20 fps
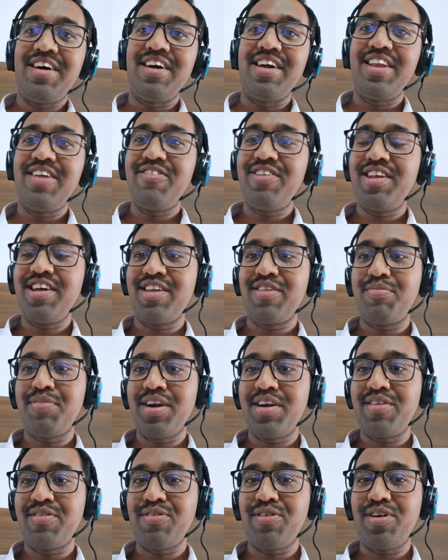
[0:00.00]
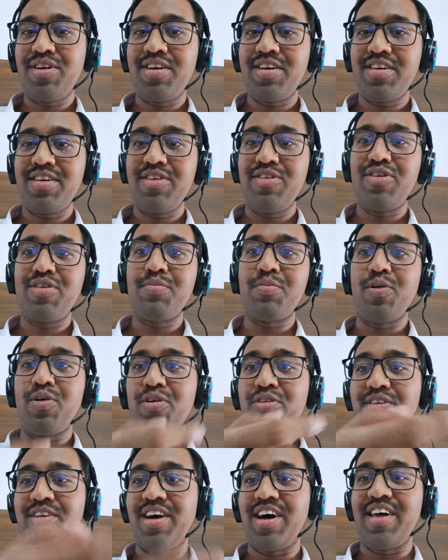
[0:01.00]
anyone expects what your
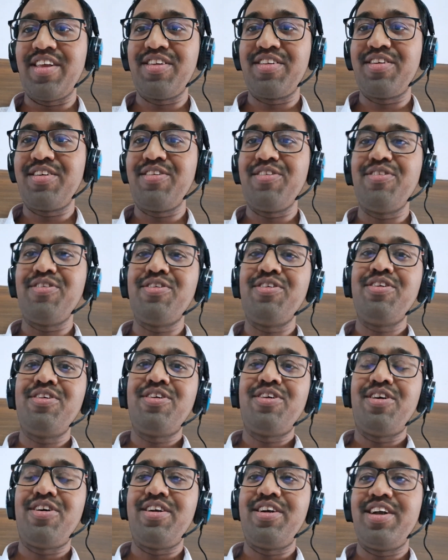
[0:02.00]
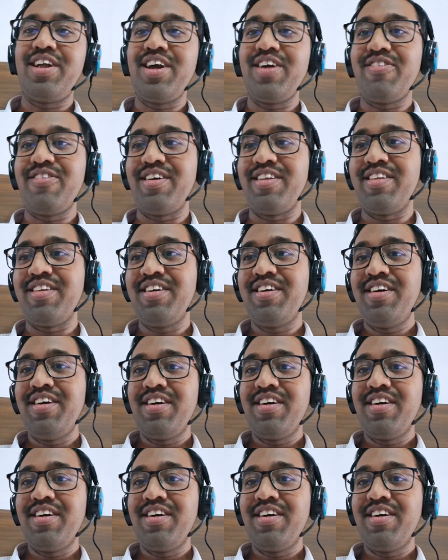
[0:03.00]
boss asks you on day one?